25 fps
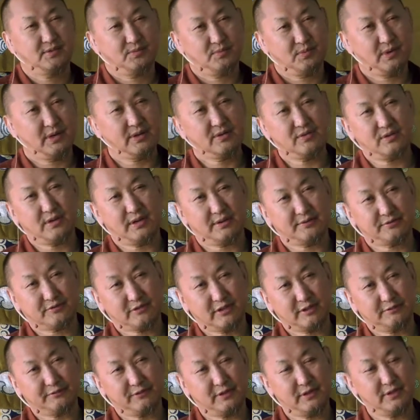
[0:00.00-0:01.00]
When you have
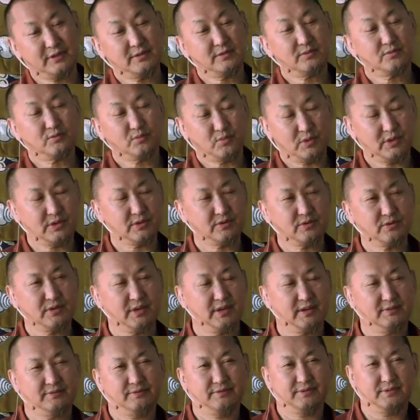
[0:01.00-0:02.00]
suffering, what do you
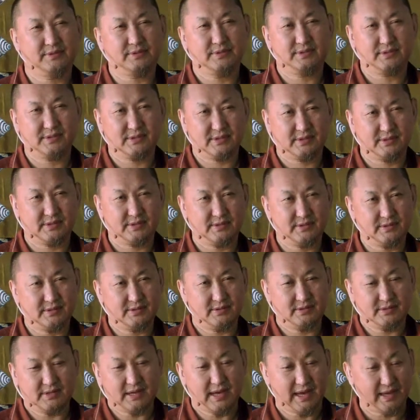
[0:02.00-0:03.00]
have
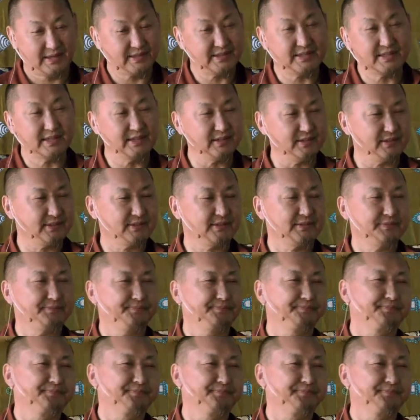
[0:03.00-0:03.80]
ideas?